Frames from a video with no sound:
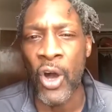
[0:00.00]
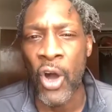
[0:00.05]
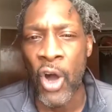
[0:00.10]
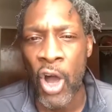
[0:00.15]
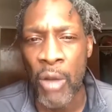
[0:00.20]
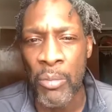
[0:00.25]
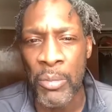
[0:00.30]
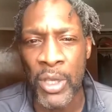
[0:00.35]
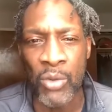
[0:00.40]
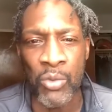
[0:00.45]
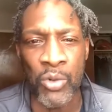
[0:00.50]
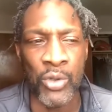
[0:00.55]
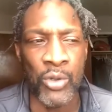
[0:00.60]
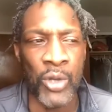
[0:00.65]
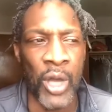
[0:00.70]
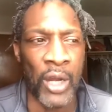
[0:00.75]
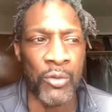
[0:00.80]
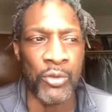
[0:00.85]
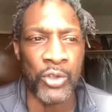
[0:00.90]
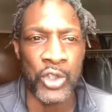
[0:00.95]
army where you
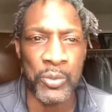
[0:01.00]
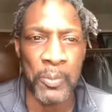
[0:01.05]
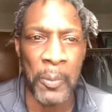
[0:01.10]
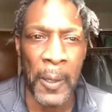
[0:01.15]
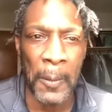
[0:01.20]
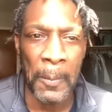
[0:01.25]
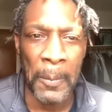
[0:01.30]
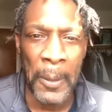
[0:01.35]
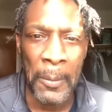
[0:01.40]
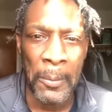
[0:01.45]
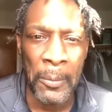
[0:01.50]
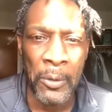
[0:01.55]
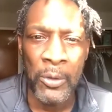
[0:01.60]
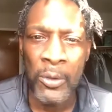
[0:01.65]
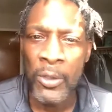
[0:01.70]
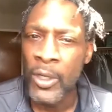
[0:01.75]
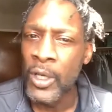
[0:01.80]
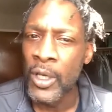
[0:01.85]
got to respect people.